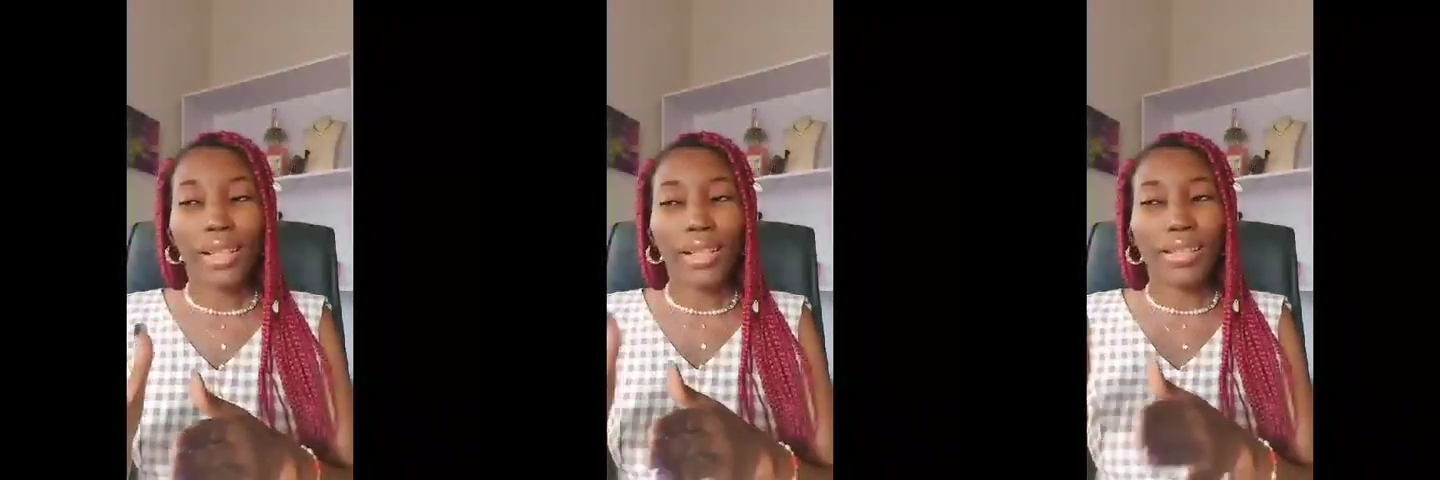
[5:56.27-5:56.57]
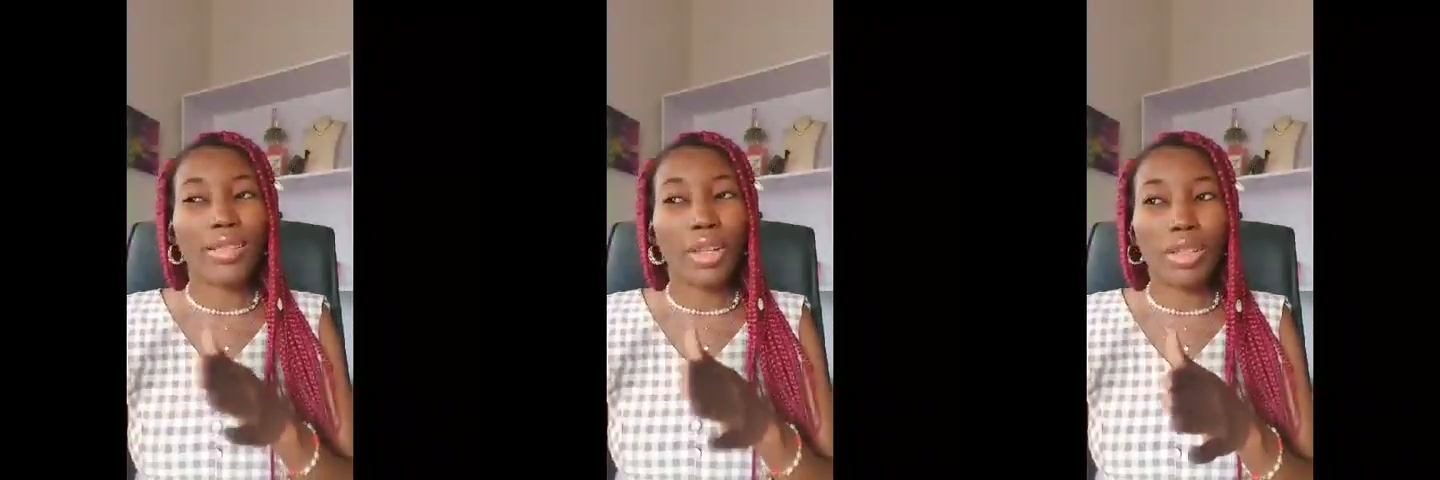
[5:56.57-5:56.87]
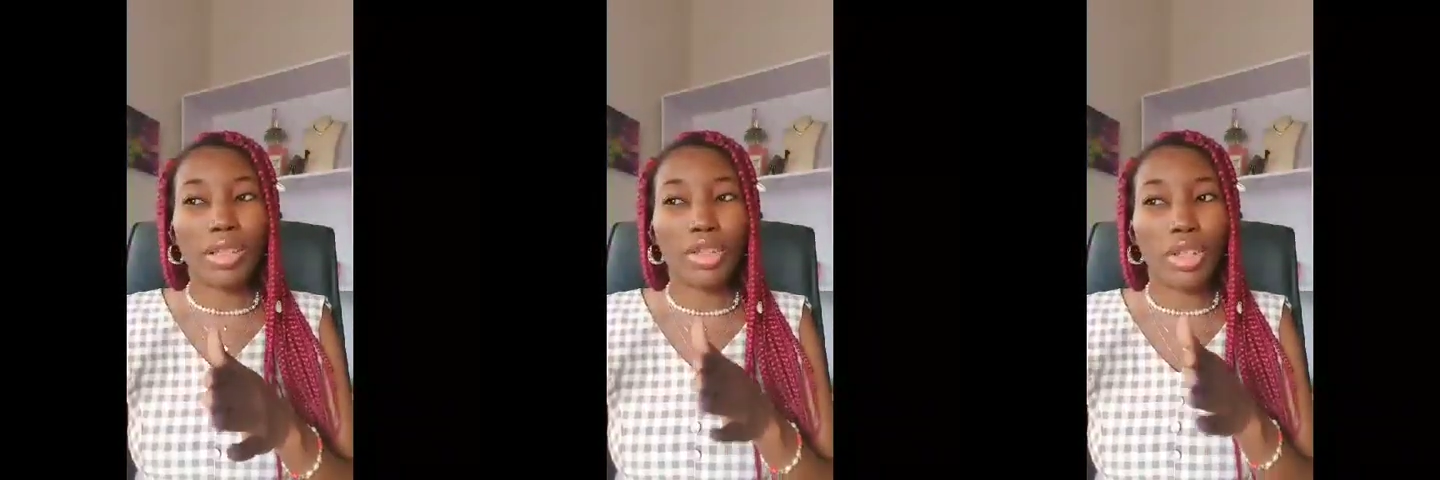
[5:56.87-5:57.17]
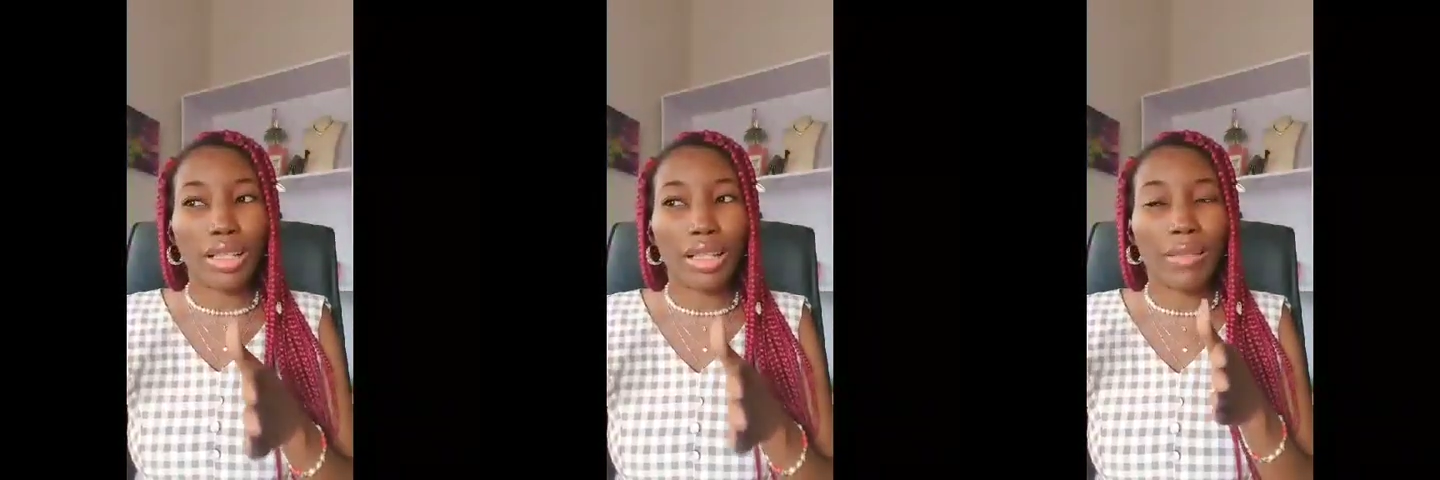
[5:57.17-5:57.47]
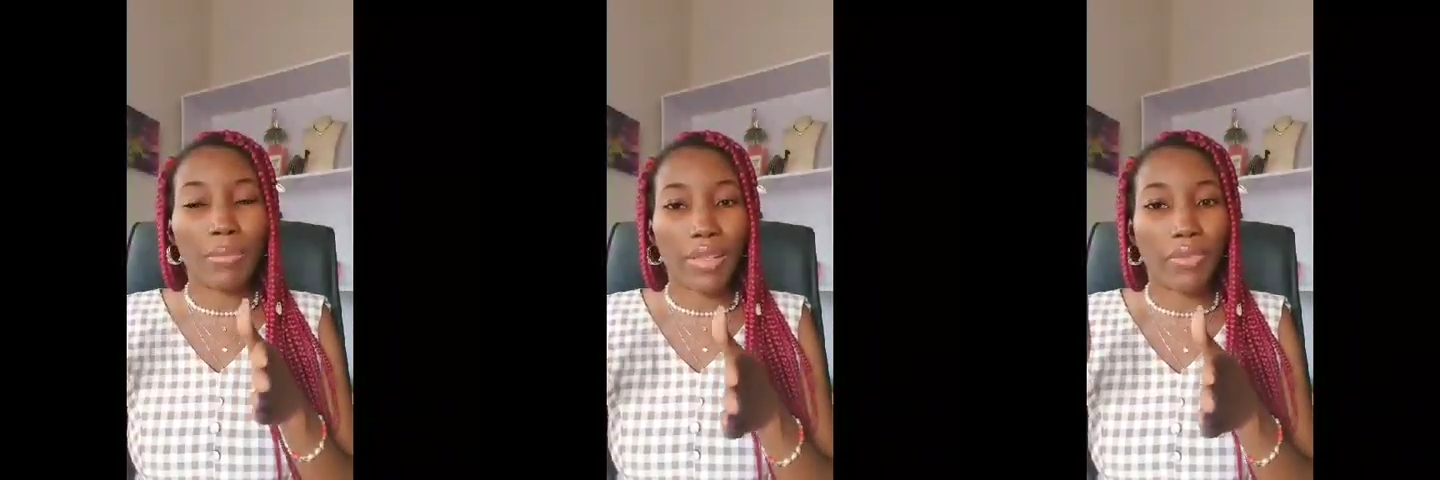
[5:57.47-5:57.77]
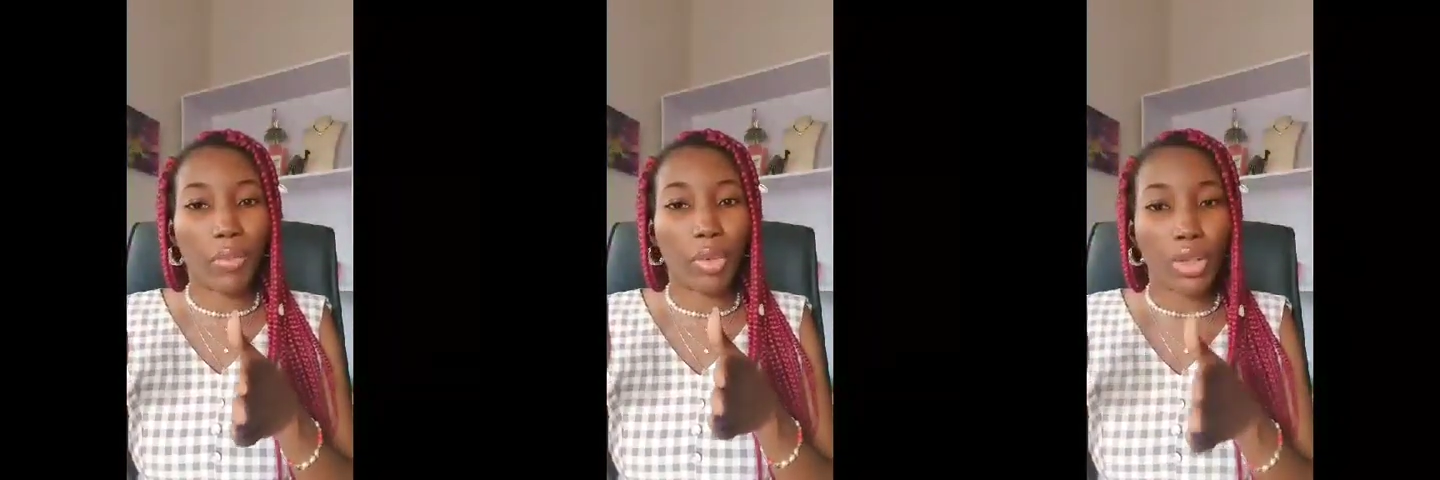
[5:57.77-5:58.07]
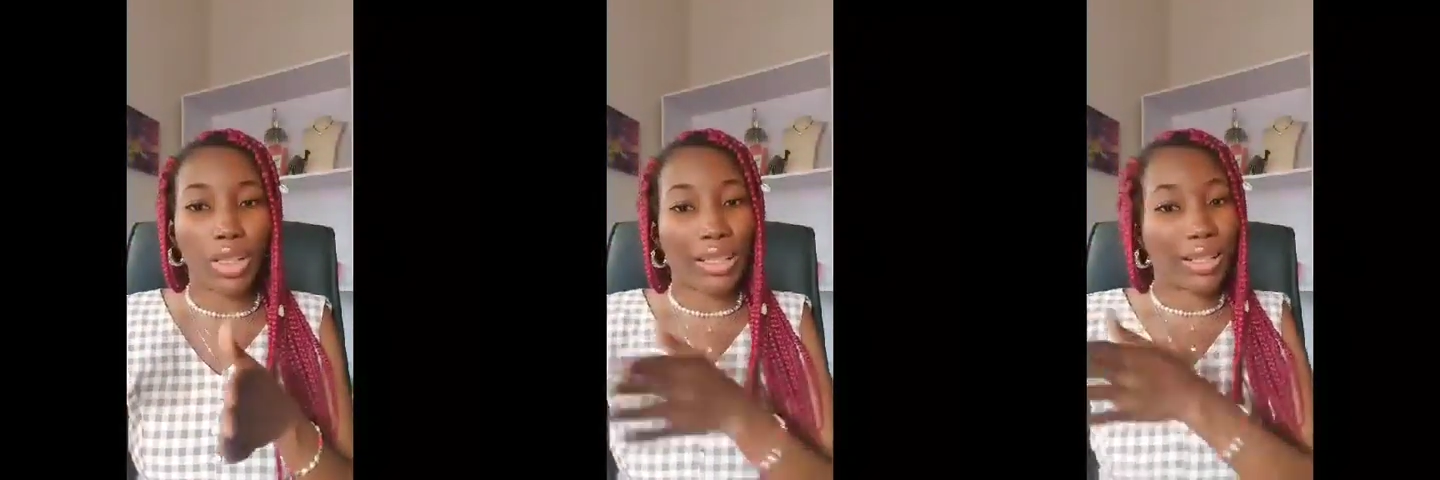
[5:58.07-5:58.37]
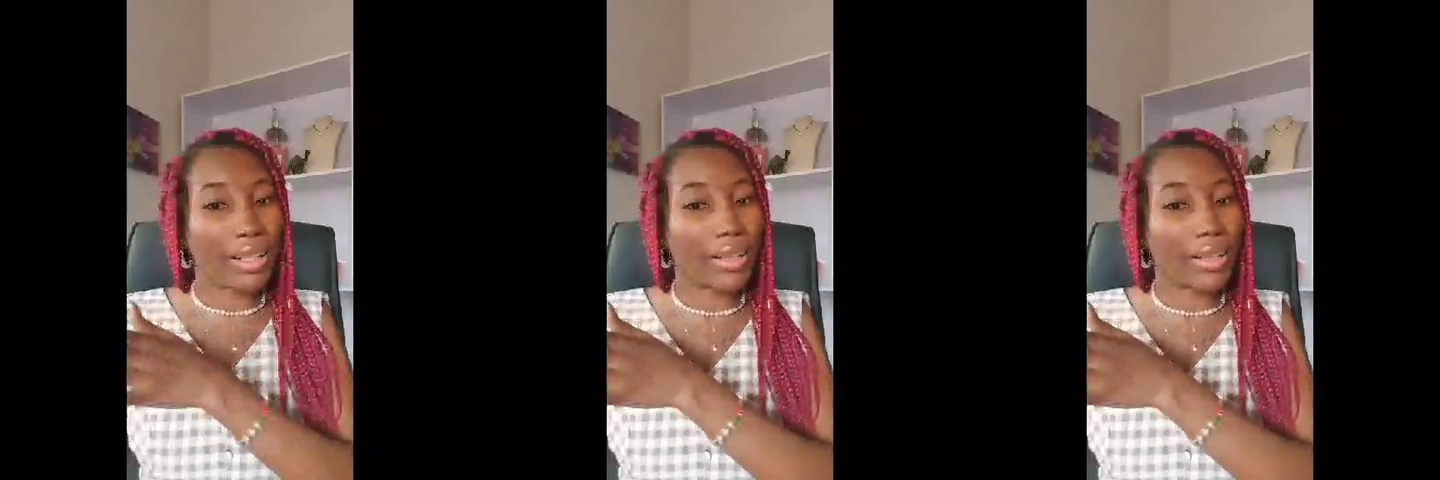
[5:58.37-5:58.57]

is not just a specific period, it's